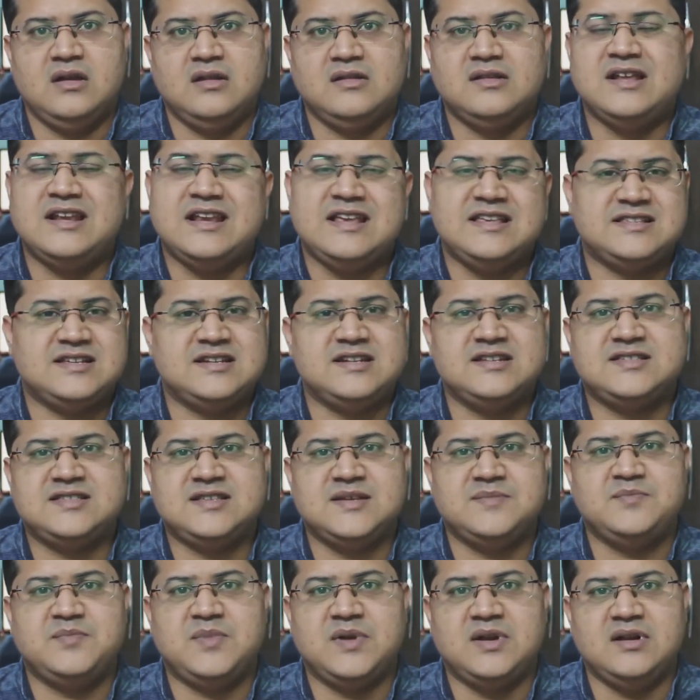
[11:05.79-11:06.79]
The reason is
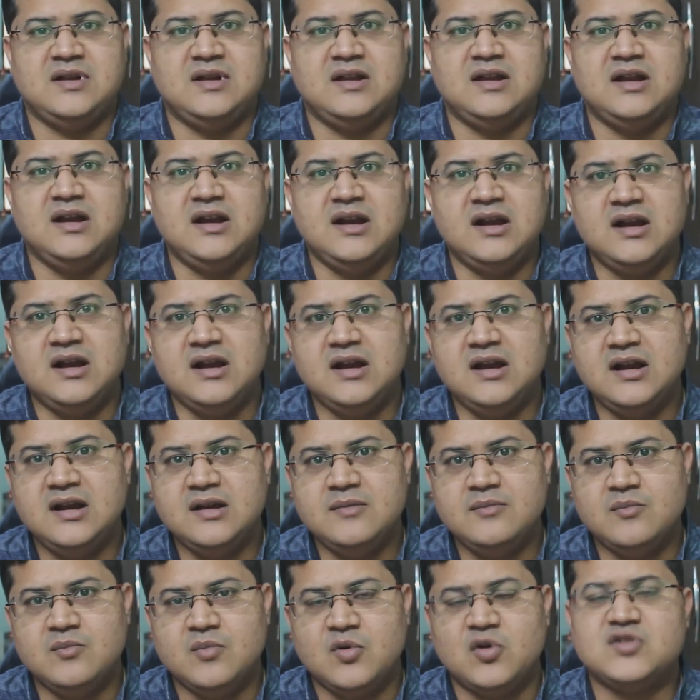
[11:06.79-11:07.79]
simple.
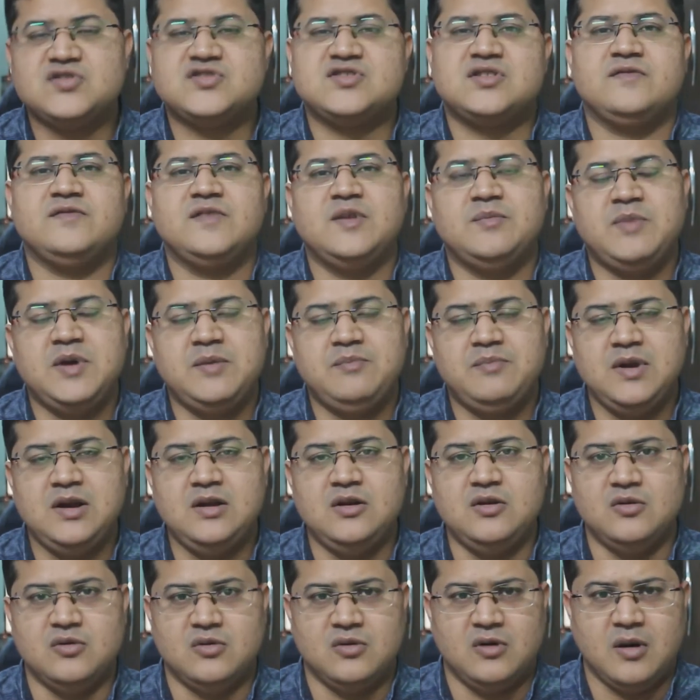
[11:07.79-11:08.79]
Most of the people
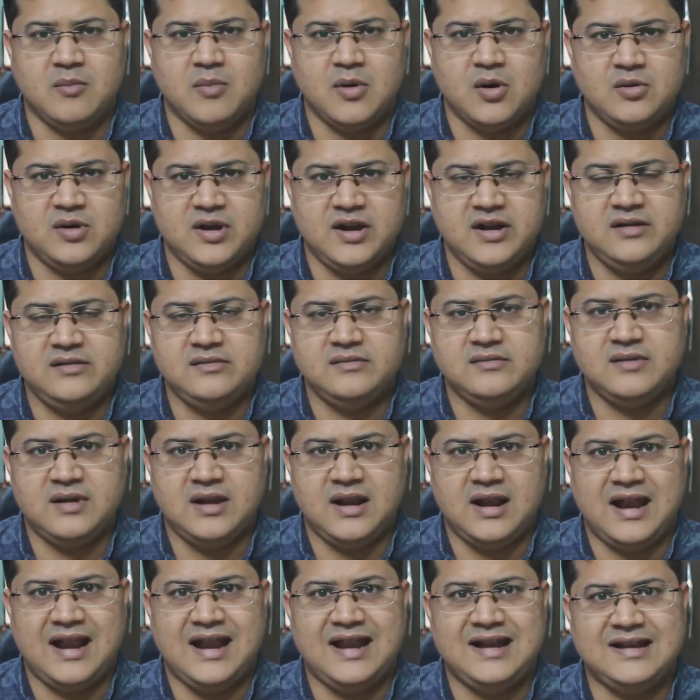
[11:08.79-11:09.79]
know about it
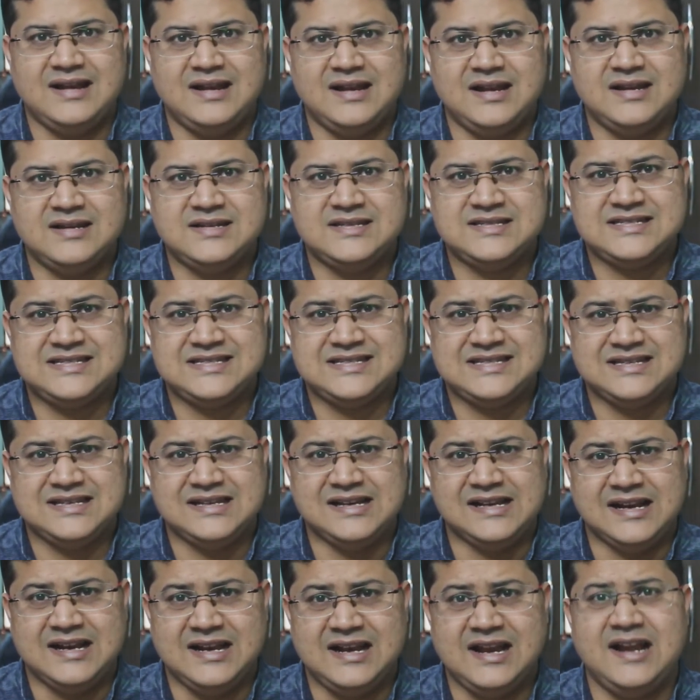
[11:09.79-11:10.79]
and it's
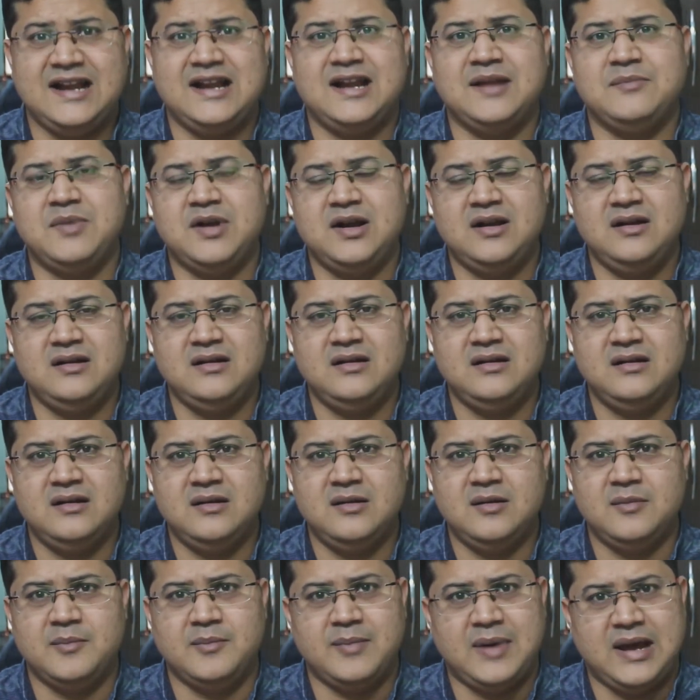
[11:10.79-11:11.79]
relatable
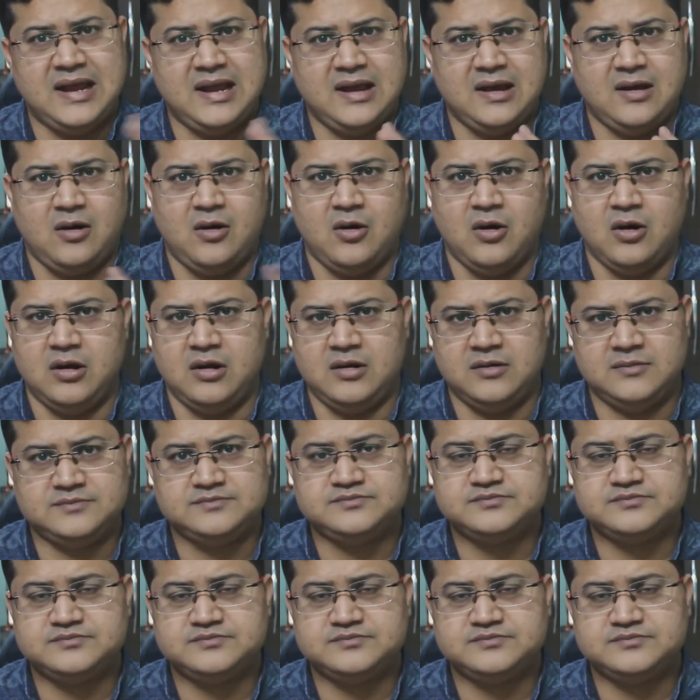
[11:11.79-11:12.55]
by all.